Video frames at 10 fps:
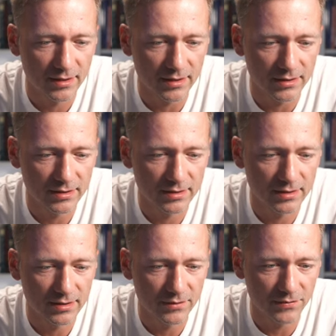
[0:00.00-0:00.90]
and
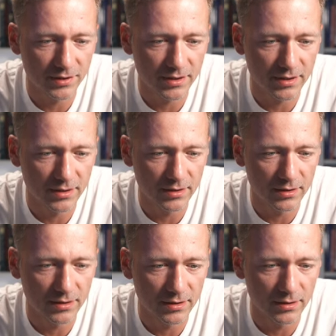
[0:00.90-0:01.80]
see if we
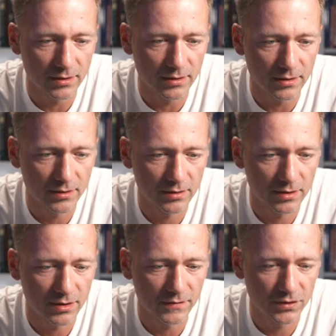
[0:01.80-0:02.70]
can uh,
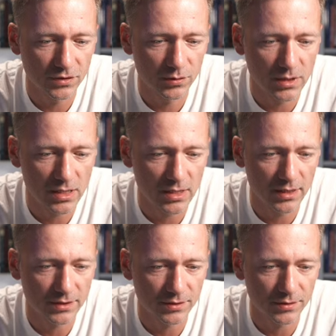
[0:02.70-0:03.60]
give it two
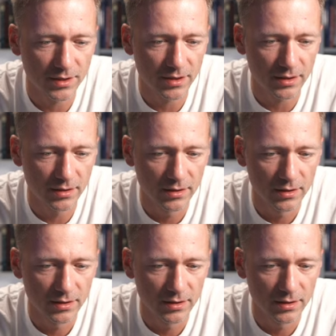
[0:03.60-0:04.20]
eyes. Okay,